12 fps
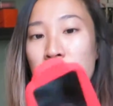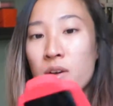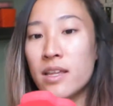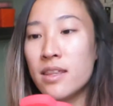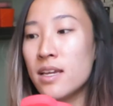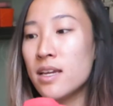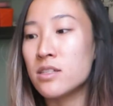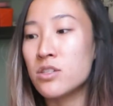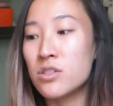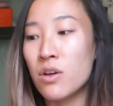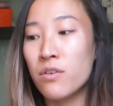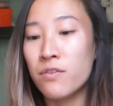So I think
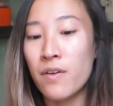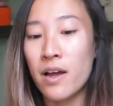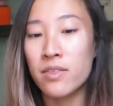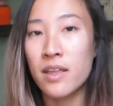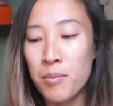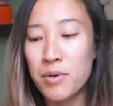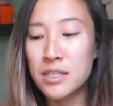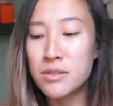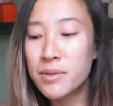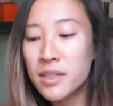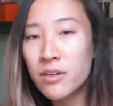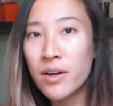it's so fun, but
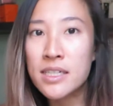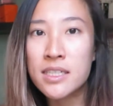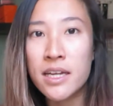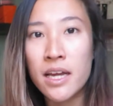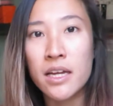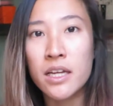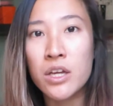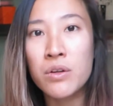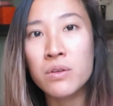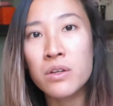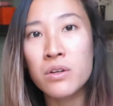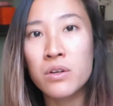it's really great to get
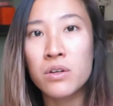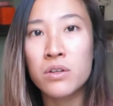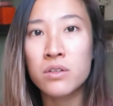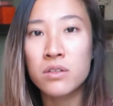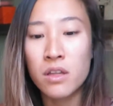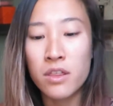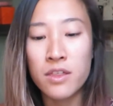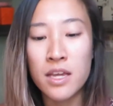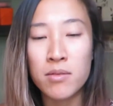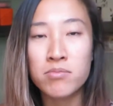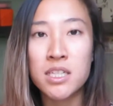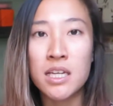cute little
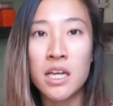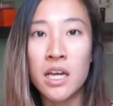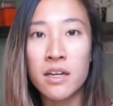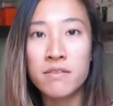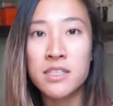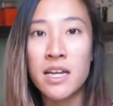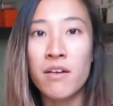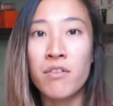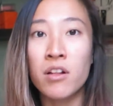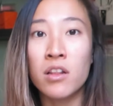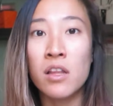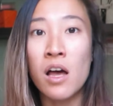themed gifts. They
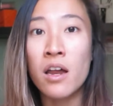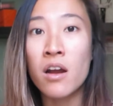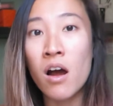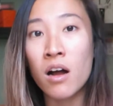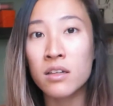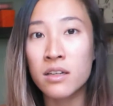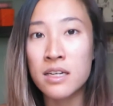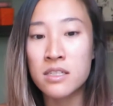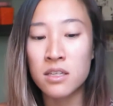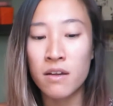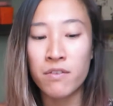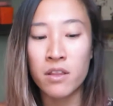have a lot of holiday
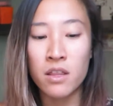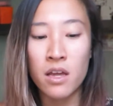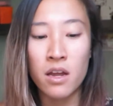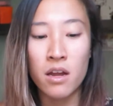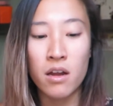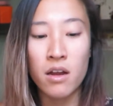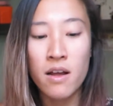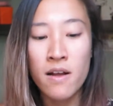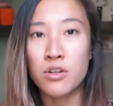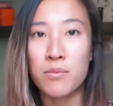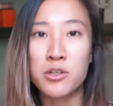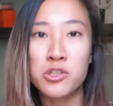stuff in there,
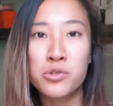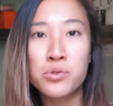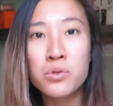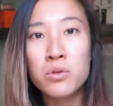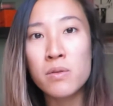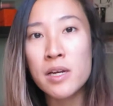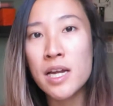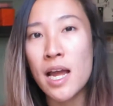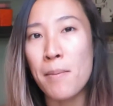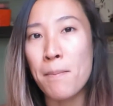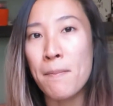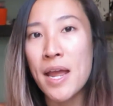so much
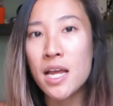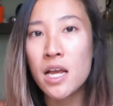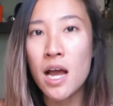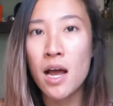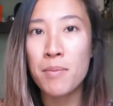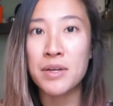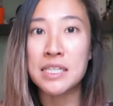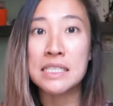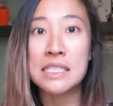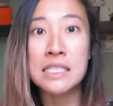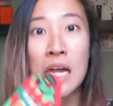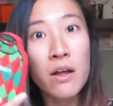jewelry and makeup
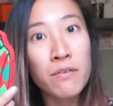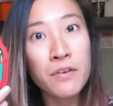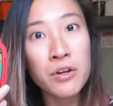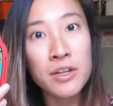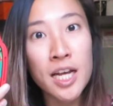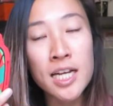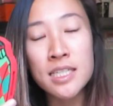and cell phone